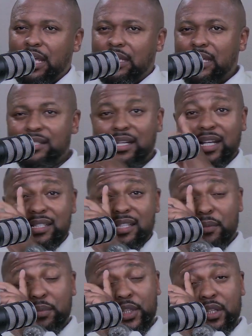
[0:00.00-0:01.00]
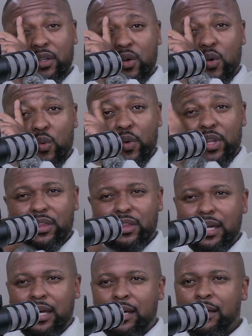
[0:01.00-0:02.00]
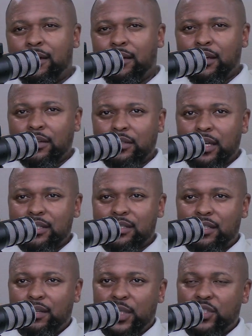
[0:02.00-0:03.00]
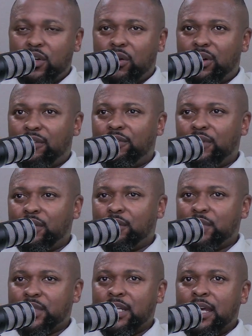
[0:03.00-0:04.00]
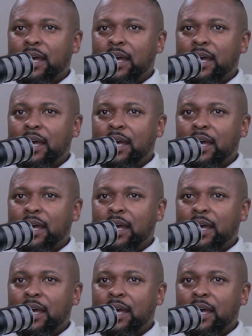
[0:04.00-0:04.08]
There's an exception though with cinematograph films,